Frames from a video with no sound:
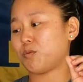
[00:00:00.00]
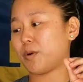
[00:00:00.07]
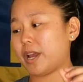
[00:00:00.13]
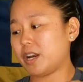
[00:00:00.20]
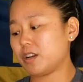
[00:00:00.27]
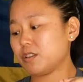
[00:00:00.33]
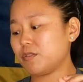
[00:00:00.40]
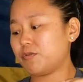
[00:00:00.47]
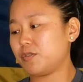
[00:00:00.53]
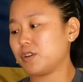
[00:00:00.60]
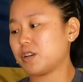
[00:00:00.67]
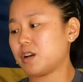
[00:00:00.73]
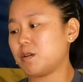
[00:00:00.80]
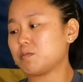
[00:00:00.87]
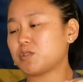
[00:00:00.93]
Weight on the
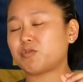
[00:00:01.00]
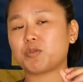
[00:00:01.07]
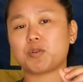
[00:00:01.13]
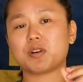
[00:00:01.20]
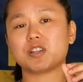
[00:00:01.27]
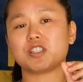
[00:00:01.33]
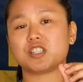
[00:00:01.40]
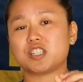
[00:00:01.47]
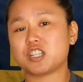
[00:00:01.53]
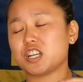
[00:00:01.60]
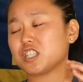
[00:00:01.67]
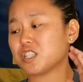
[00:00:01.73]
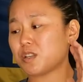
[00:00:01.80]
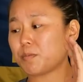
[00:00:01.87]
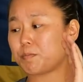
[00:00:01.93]
foot comes forward
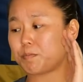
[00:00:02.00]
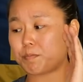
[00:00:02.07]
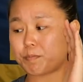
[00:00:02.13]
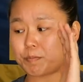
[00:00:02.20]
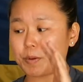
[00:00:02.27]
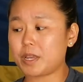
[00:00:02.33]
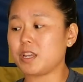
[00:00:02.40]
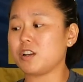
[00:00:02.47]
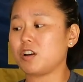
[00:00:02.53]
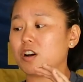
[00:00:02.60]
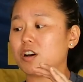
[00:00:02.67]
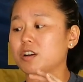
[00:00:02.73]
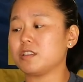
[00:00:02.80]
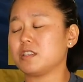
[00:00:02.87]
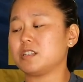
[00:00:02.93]
just a bit
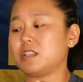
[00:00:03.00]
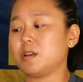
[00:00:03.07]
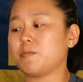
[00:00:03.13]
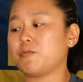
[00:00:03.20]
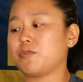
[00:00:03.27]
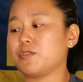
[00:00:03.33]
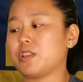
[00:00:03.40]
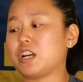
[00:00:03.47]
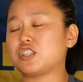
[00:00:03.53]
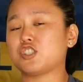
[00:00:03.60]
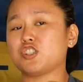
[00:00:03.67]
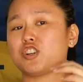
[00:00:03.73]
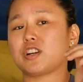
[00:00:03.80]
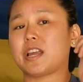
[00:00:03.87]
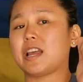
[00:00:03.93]
on the dip for that
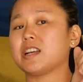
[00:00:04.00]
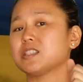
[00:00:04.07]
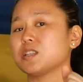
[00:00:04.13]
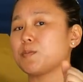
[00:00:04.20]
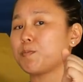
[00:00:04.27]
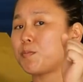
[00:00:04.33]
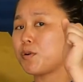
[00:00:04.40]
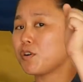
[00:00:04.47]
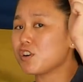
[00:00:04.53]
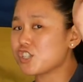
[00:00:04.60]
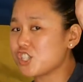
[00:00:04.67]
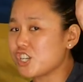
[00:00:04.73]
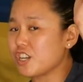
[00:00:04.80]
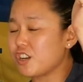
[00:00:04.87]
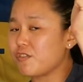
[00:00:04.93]
jerk, ends up
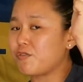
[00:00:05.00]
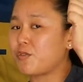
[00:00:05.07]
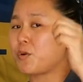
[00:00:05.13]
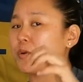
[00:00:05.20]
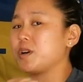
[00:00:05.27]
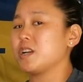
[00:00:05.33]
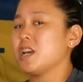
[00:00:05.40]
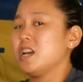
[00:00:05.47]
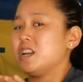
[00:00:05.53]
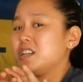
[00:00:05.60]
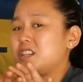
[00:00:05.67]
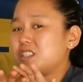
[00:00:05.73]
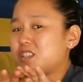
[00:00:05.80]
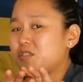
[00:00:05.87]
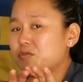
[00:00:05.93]
pushing it forward,
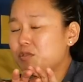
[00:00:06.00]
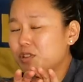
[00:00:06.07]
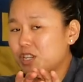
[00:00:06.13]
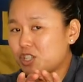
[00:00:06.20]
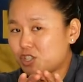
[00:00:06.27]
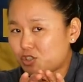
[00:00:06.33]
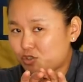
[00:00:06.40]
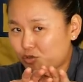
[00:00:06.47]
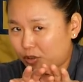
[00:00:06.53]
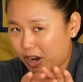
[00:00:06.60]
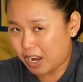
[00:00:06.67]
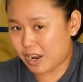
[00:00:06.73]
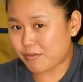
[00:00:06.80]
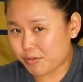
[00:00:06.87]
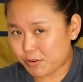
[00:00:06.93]
doesn't really
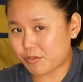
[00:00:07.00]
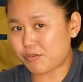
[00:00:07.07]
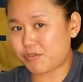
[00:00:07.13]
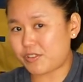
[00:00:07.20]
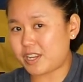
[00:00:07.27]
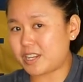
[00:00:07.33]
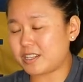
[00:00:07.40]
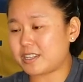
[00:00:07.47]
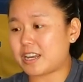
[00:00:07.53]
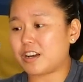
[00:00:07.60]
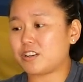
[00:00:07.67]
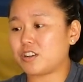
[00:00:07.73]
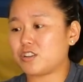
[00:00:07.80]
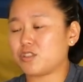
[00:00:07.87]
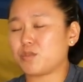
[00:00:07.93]
drive her feet
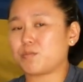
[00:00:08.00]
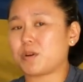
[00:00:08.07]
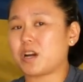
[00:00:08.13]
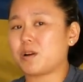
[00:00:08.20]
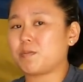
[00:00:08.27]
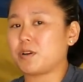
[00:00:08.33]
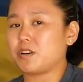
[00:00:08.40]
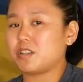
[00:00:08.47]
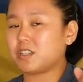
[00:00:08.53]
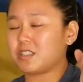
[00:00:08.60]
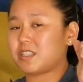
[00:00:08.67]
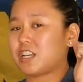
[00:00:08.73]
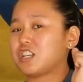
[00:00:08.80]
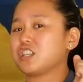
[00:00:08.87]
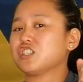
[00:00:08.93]
down under the barbell.
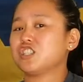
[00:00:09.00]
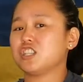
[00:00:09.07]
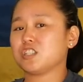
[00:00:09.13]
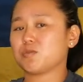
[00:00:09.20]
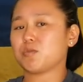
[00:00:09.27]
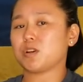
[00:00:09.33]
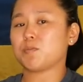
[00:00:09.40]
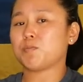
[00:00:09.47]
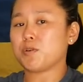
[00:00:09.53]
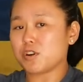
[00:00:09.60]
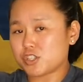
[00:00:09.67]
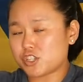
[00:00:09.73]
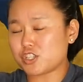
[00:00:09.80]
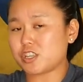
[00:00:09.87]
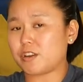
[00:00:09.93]
It's like she doesn't want to
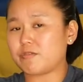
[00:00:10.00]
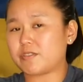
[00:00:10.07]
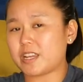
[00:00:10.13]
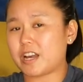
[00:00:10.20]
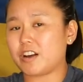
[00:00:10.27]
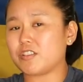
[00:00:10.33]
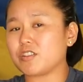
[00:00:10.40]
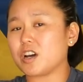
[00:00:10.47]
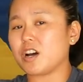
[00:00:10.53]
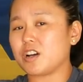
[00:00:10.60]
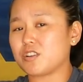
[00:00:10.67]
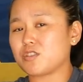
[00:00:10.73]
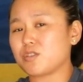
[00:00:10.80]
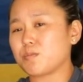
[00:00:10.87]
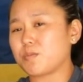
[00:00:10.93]
push herself down
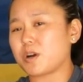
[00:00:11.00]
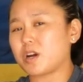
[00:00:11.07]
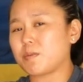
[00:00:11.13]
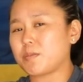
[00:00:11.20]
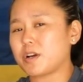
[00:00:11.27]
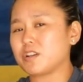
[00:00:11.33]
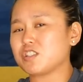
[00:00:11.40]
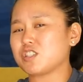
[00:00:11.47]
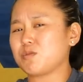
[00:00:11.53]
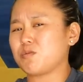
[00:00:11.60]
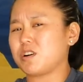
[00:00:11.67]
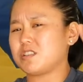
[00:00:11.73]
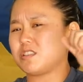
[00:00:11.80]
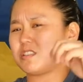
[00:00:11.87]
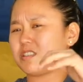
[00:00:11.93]
under the barbell. She
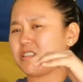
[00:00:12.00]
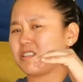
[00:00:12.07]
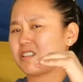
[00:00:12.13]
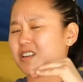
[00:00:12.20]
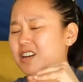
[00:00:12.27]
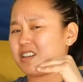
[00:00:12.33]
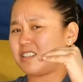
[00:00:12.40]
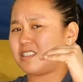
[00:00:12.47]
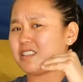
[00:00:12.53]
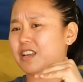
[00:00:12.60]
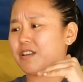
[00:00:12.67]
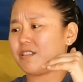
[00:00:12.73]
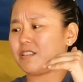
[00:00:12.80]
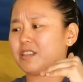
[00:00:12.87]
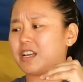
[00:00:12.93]
wants to kind of
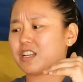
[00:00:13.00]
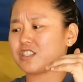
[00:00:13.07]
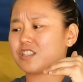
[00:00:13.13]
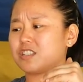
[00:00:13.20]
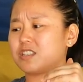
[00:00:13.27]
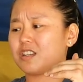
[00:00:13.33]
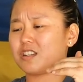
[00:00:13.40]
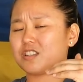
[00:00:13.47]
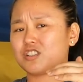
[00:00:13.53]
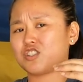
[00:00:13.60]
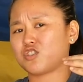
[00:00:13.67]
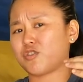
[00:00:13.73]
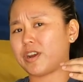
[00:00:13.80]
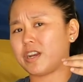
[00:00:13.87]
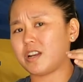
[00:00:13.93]
stay legs
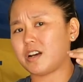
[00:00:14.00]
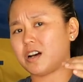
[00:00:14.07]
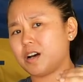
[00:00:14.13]
straight